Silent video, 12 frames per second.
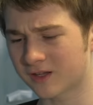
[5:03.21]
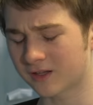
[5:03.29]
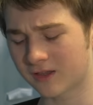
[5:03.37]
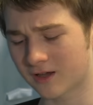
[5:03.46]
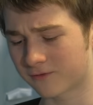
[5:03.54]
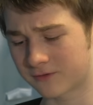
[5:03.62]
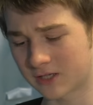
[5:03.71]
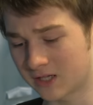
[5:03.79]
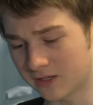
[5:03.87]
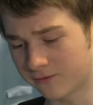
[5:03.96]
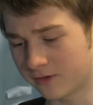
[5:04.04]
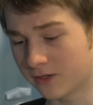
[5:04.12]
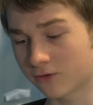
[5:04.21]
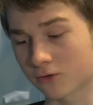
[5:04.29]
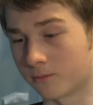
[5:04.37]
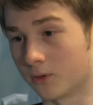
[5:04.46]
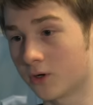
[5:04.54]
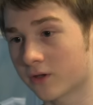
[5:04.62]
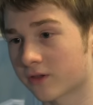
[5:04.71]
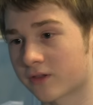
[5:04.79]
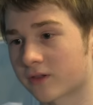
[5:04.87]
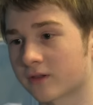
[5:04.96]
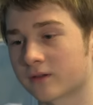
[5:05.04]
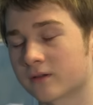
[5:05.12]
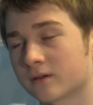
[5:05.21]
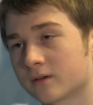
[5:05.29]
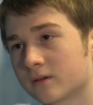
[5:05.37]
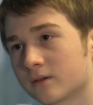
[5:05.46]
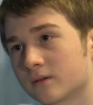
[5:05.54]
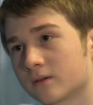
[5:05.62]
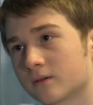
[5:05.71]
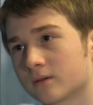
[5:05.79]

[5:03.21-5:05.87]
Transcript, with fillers: kids have TVs or books? So you know what we should do?